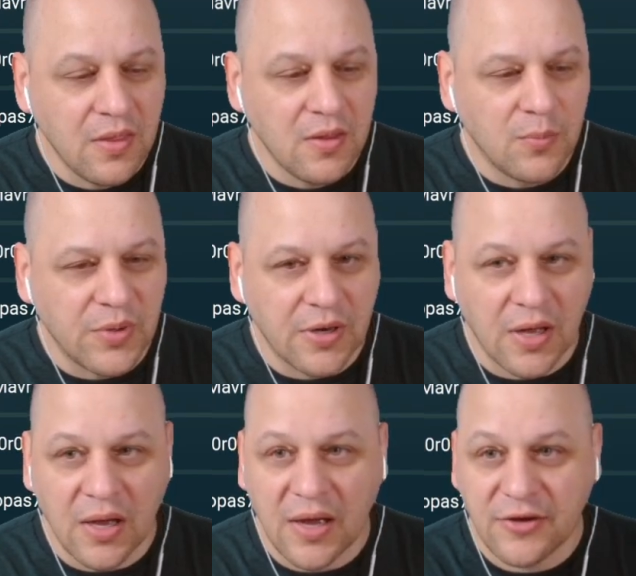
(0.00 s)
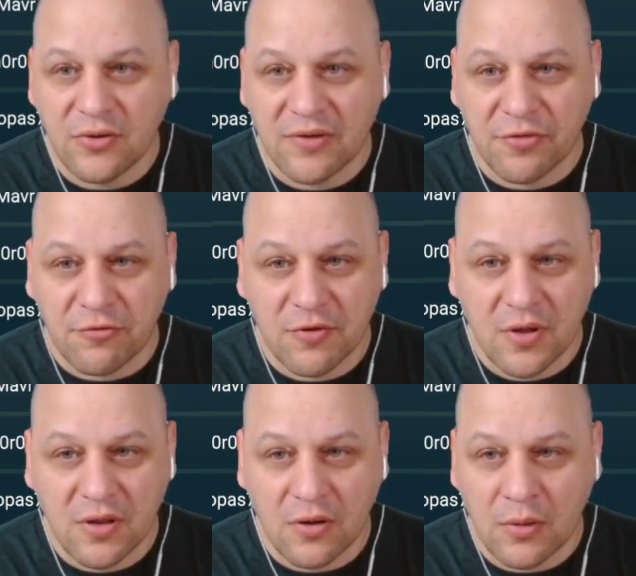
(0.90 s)
But I do have
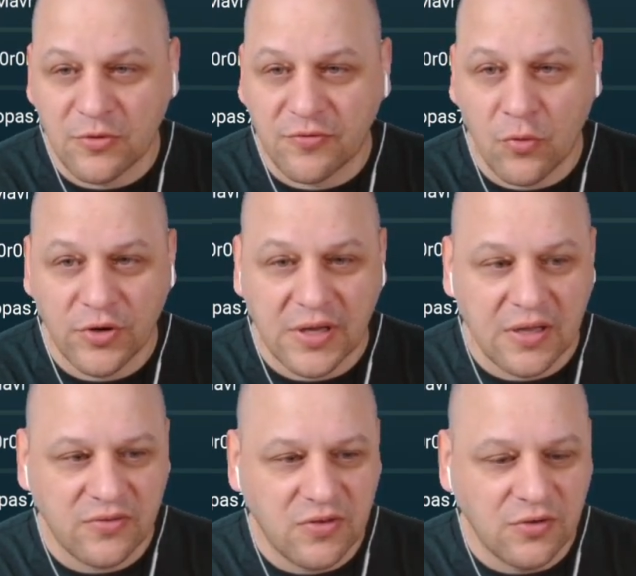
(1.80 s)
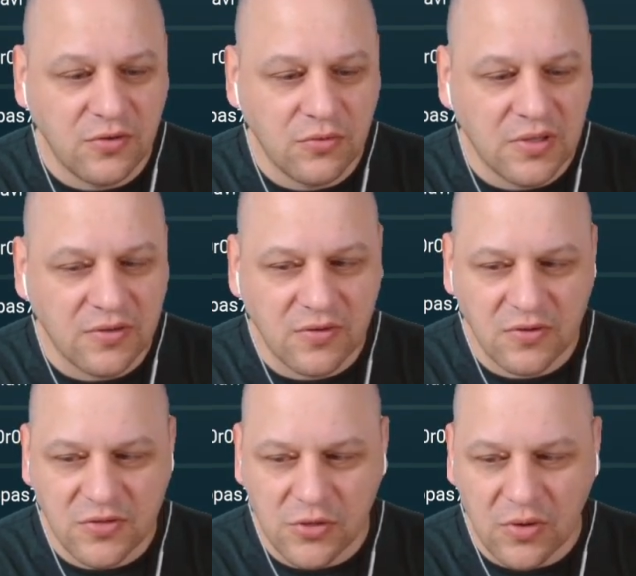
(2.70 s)
almost 4 days to do this.
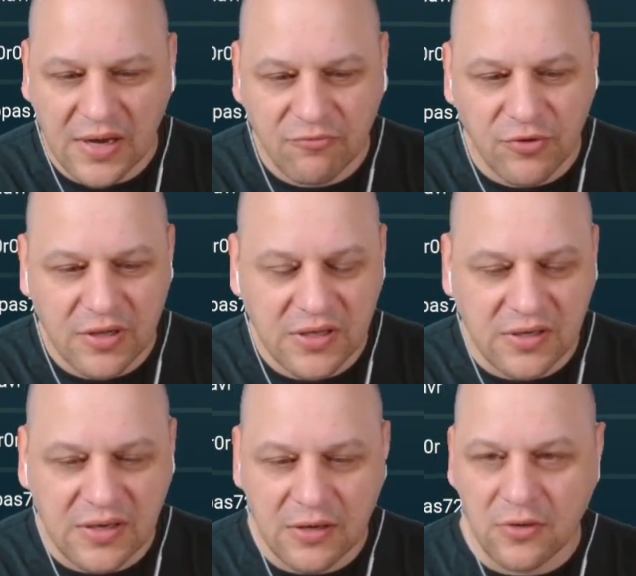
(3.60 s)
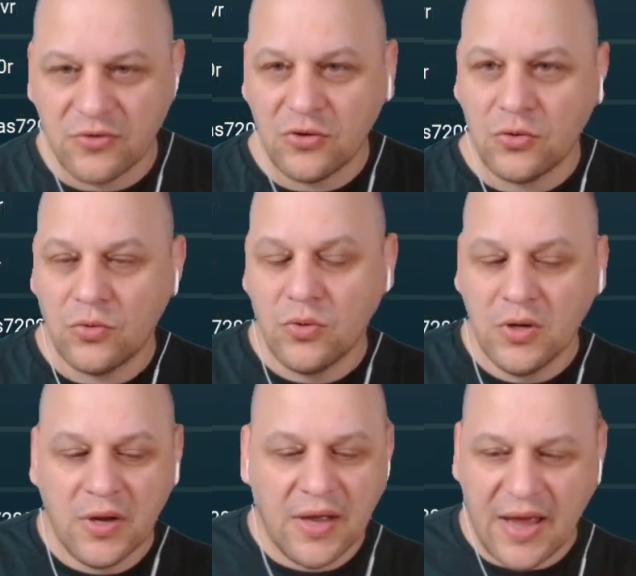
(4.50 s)
So I really didn't do
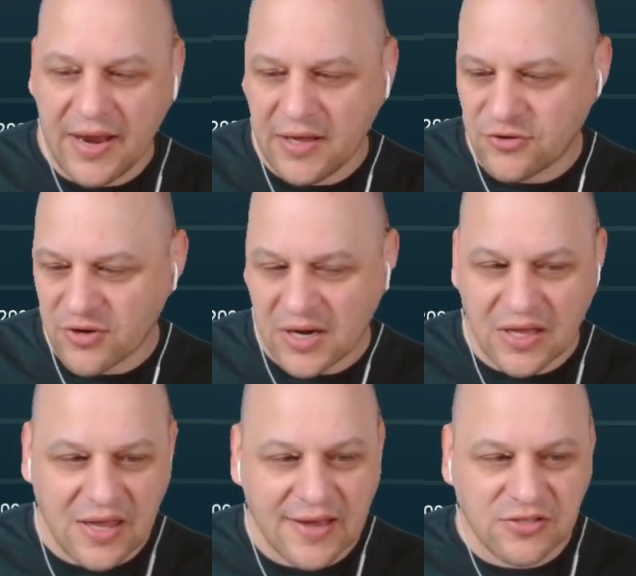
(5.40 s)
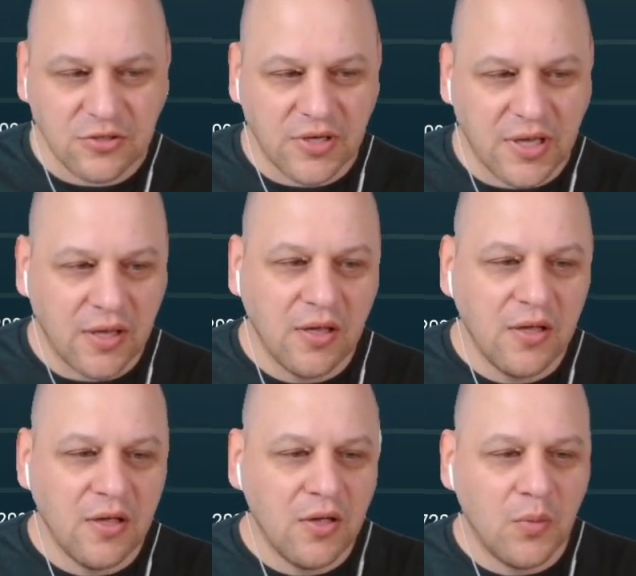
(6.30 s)
any training yesterday.
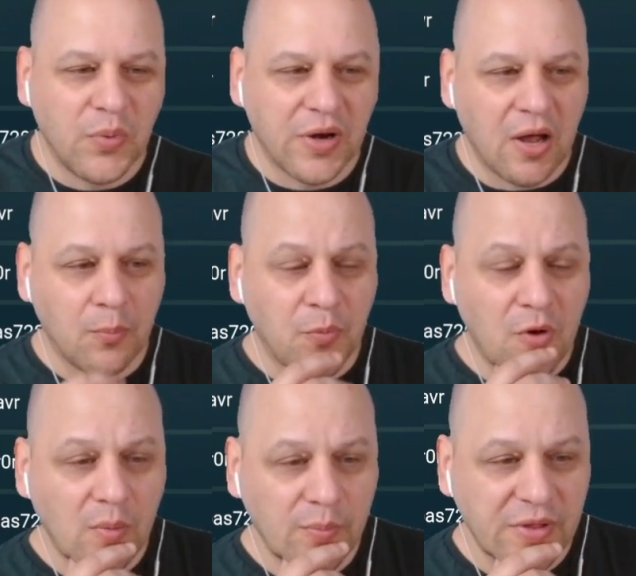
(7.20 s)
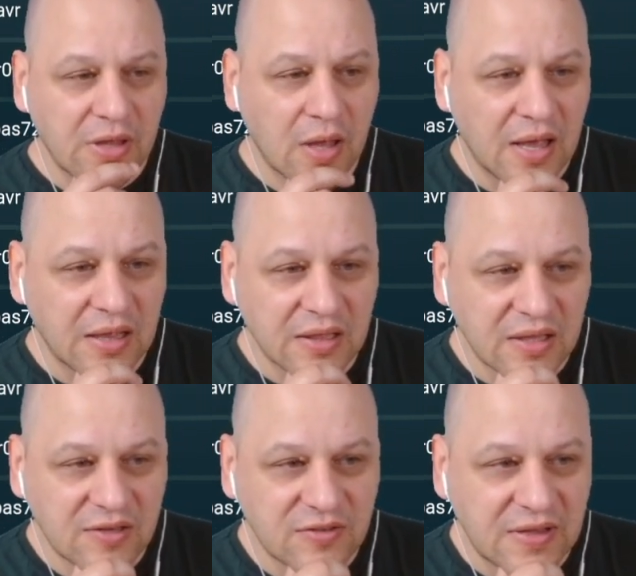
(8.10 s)
But I'll probably at
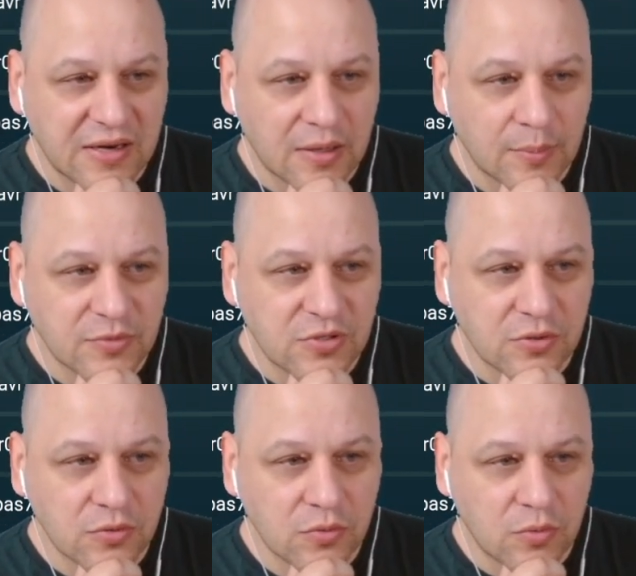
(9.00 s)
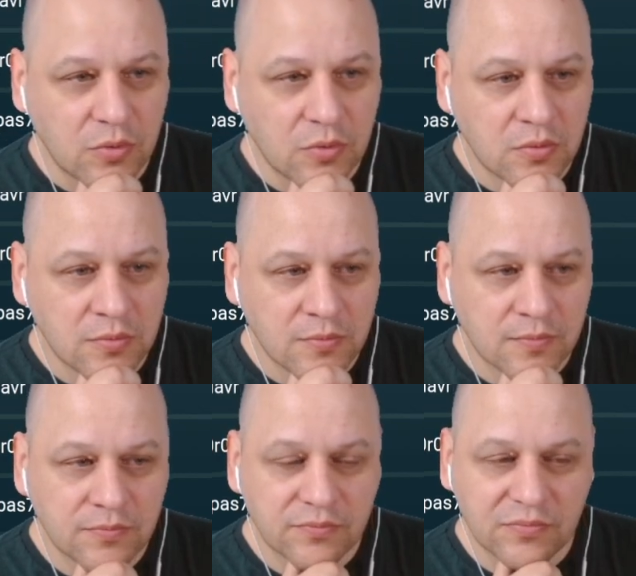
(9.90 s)
least get up to,
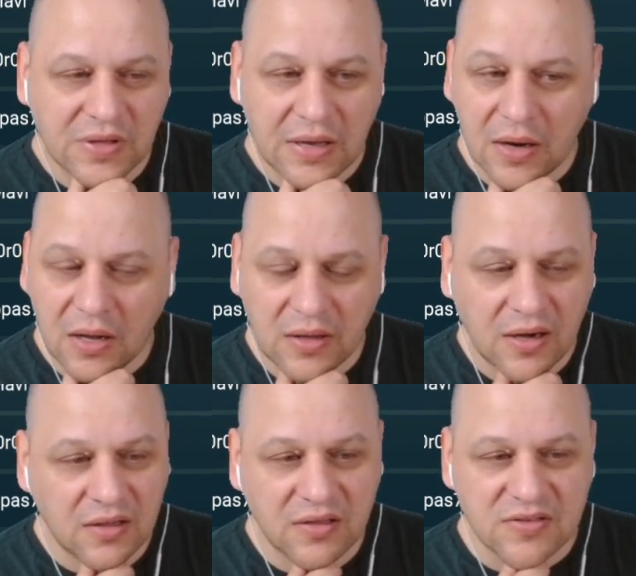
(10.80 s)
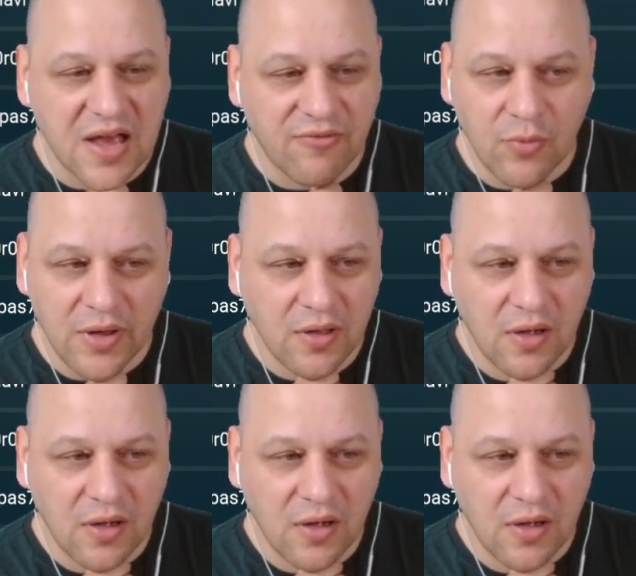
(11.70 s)
I'll get at least halfway.